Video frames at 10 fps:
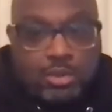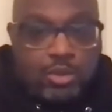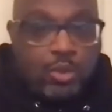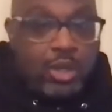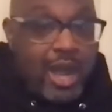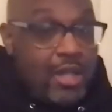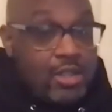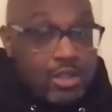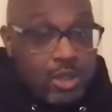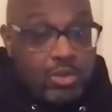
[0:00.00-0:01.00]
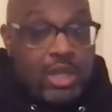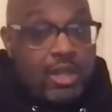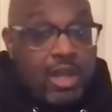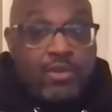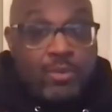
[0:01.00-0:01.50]
To a college coach, they
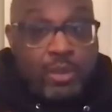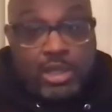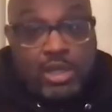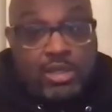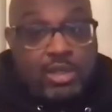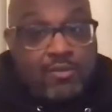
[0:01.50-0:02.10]
love it because